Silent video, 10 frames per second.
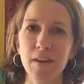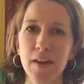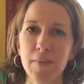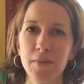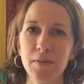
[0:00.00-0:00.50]

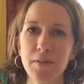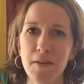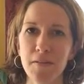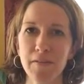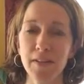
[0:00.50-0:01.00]
thought I'd post
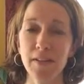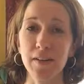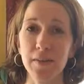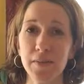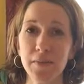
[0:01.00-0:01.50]
another
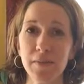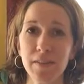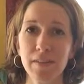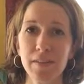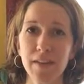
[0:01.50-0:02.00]
video,
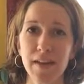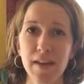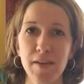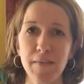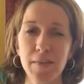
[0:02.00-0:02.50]
this
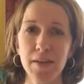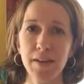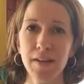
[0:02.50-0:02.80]
time